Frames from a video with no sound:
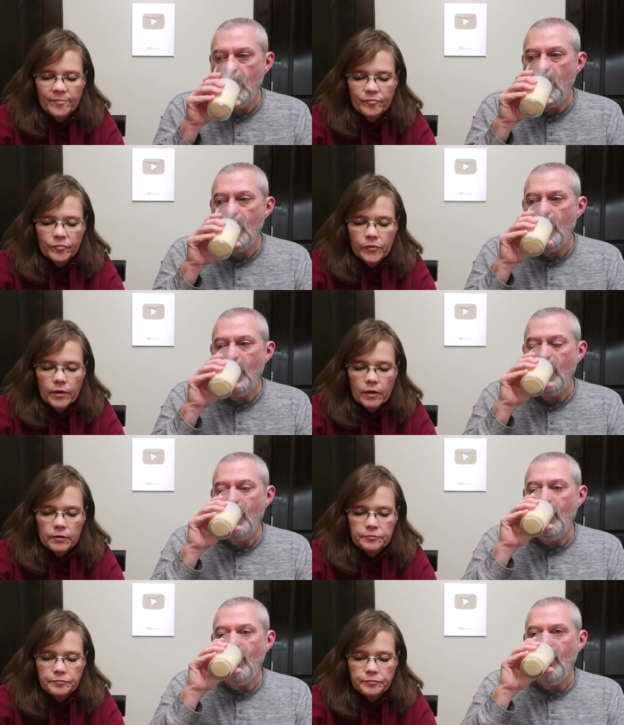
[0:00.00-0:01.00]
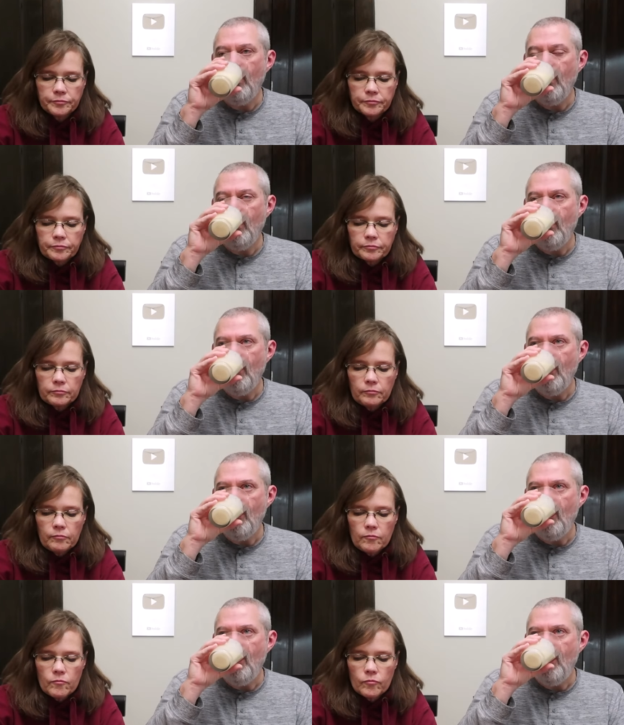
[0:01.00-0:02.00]

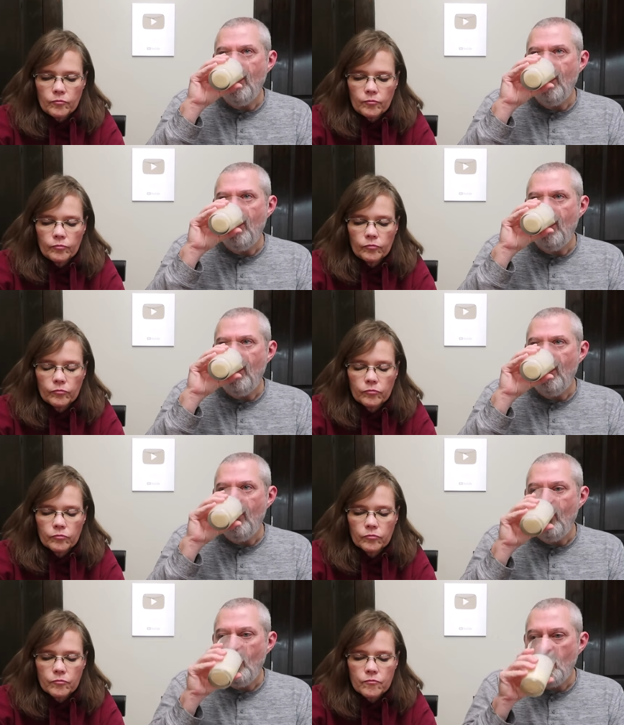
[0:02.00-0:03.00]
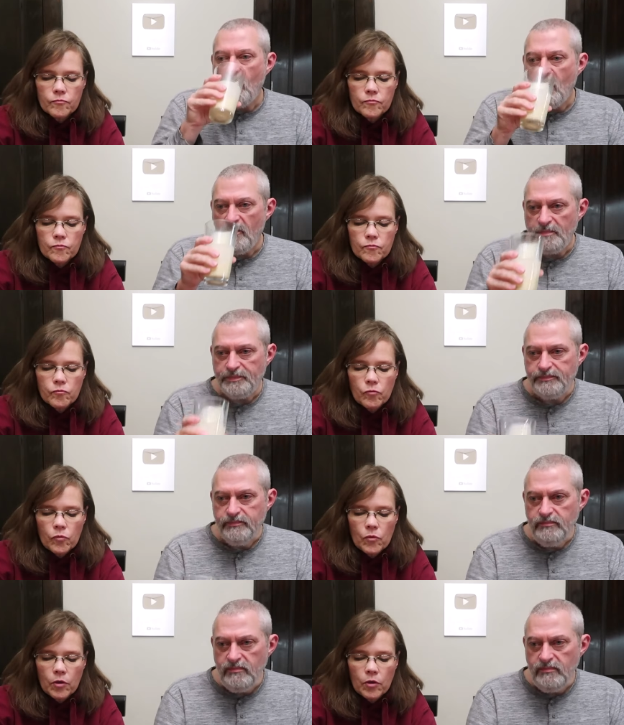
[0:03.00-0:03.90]
(no one is talking)